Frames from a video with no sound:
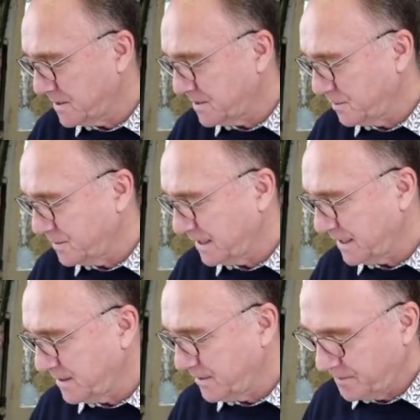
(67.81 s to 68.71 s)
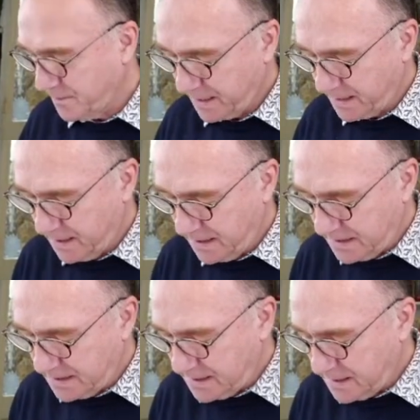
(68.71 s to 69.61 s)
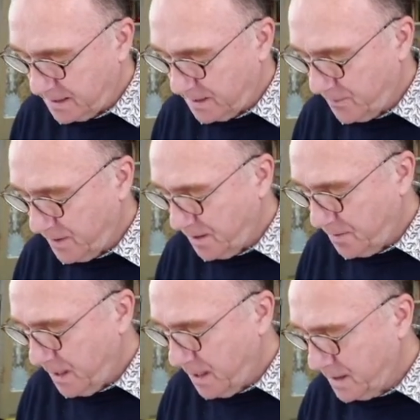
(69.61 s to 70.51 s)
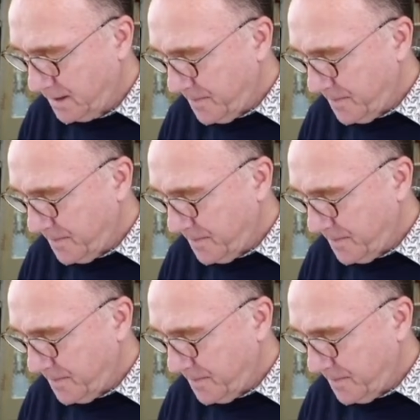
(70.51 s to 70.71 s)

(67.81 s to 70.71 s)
stores together and make a diorama.